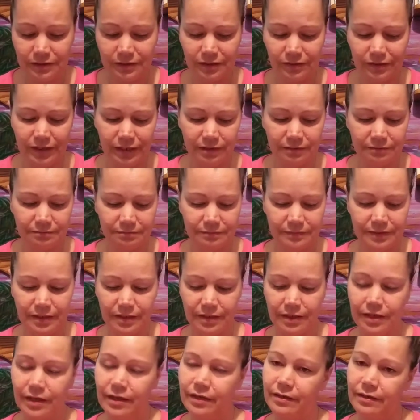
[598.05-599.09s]
So yeah.
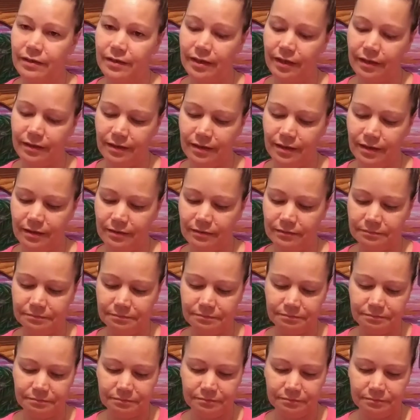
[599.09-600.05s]
You got that.